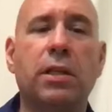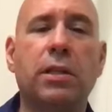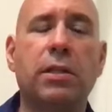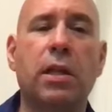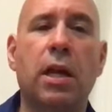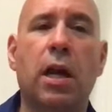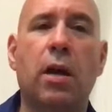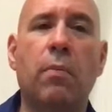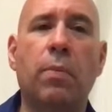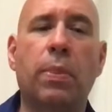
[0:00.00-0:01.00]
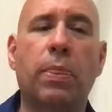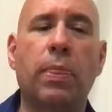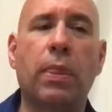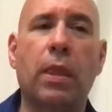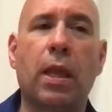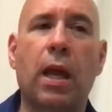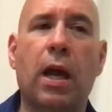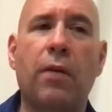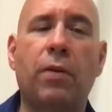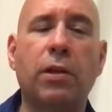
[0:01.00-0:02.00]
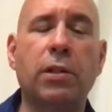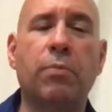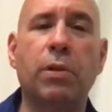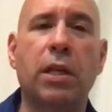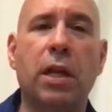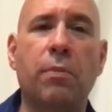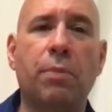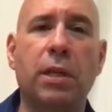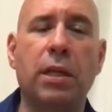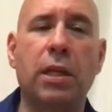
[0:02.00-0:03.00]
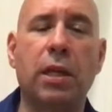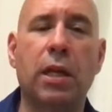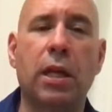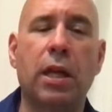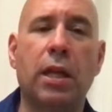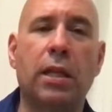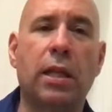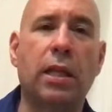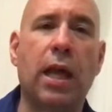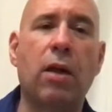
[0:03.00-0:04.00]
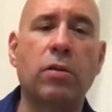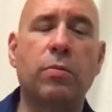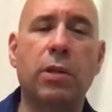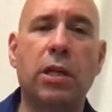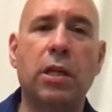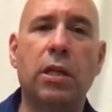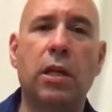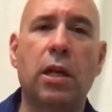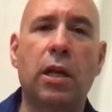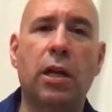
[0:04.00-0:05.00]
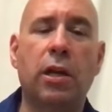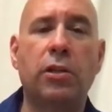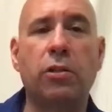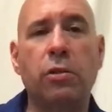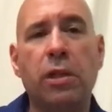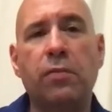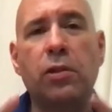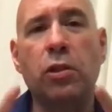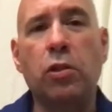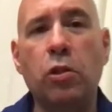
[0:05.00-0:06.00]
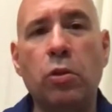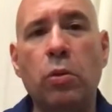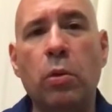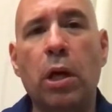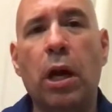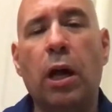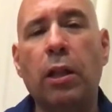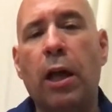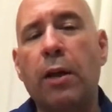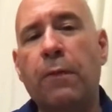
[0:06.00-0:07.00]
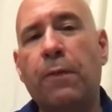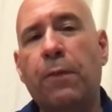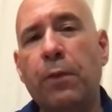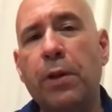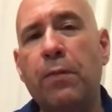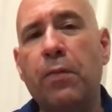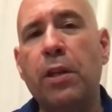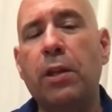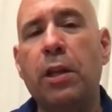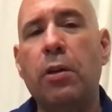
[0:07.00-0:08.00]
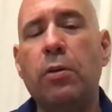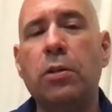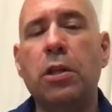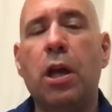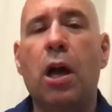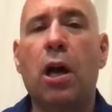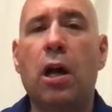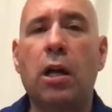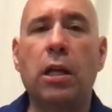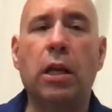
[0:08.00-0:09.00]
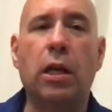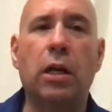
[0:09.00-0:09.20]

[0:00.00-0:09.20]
is I've hooked up with a company that allows me to give to you a lot of free videos on